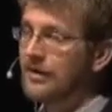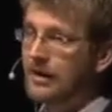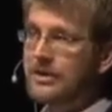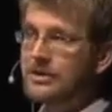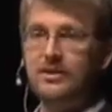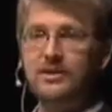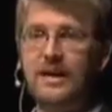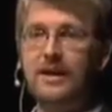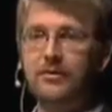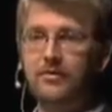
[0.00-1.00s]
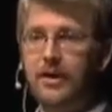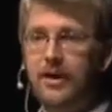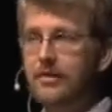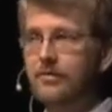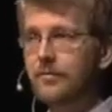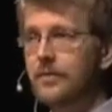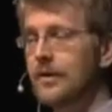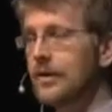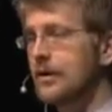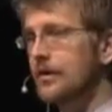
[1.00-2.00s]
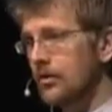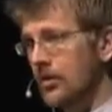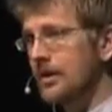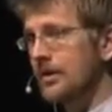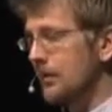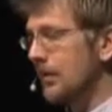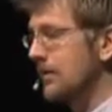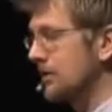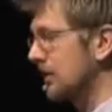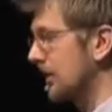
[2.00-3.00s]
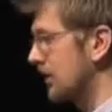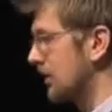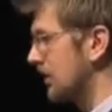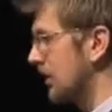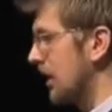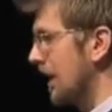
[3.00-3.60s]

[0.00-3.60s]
I'll mention the Saturn V, the rocket that we eventually used,